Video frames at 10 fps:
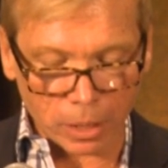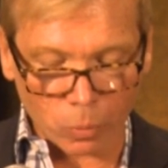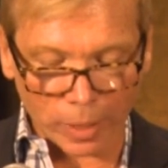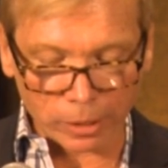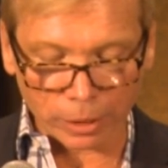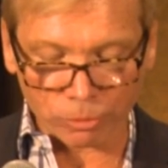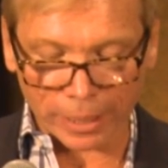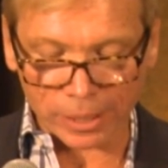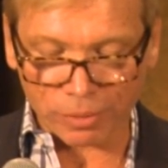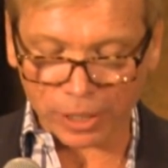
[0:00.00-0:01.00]
Gwendolyn
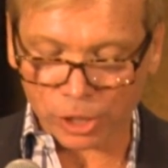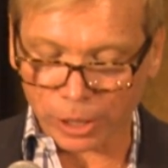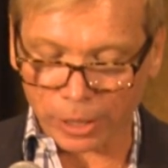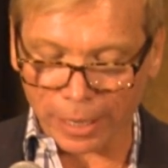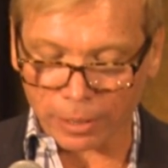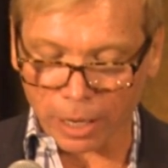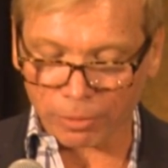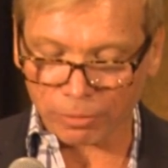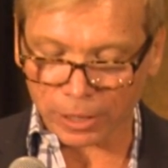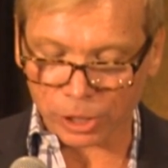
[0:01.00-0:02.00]
writes fiction and
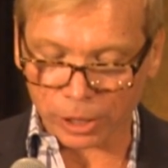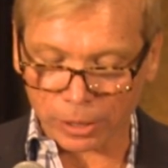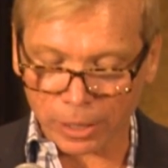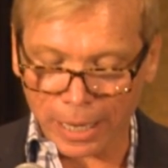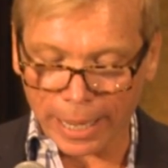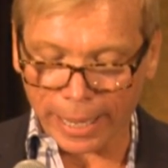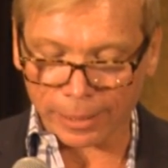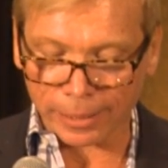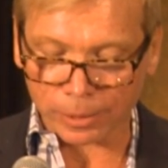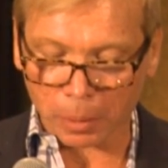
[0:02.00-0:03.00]
nonfiction and
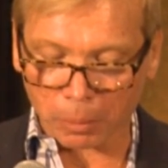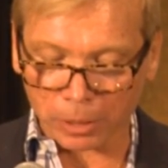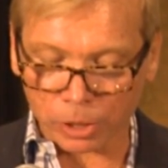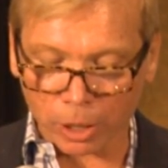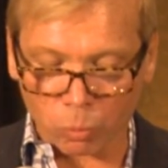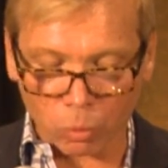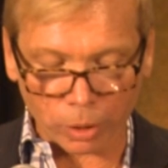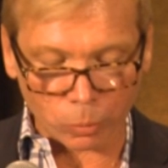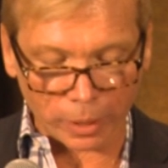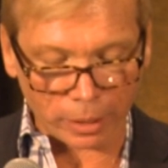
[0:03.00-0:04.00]
has published
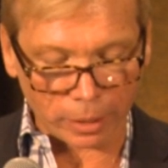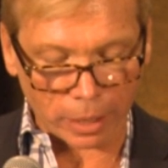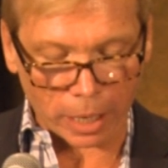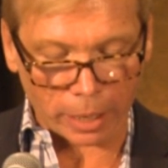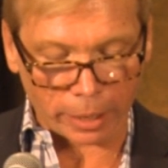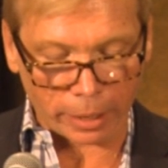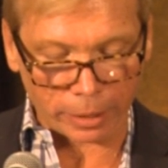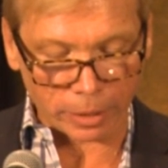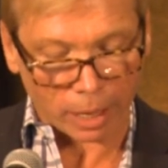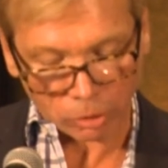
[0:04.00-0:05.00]
award-winning
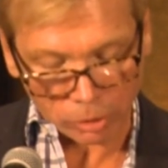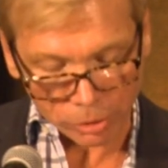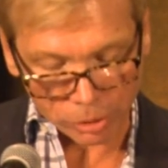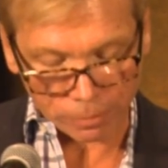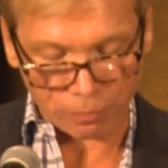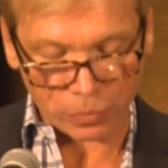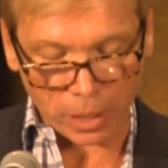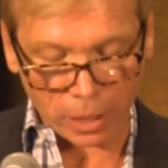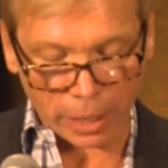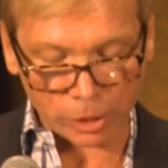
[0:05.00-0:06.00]
novels,
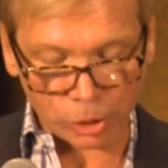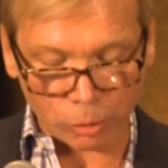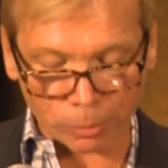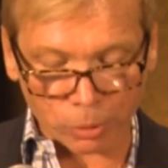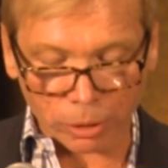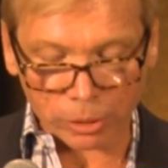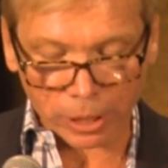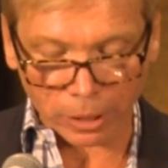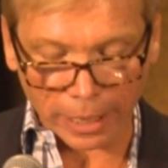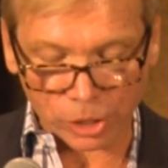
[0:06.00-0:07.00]
a short prose
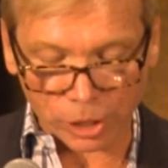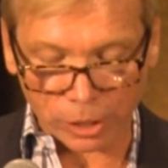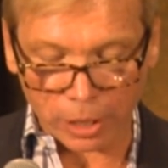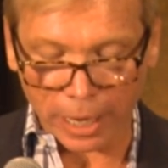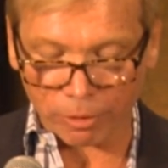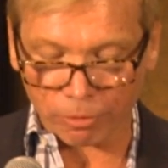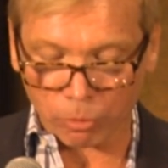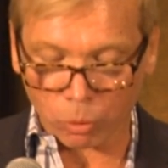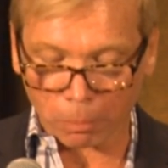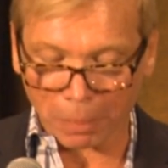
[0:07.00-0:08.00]
collection, and
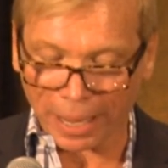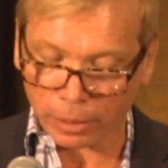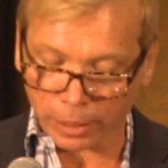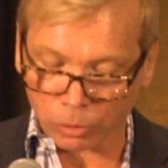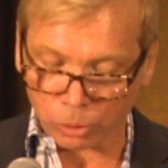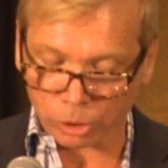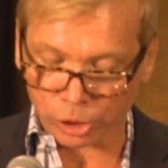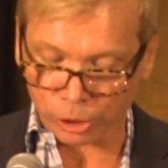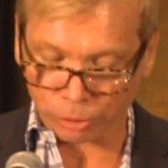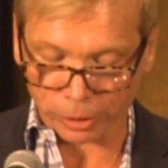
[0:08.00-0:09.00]
4 bilingual
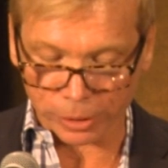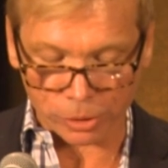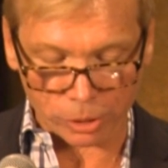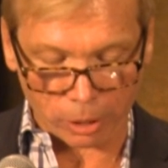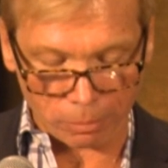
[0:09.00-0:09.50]
children's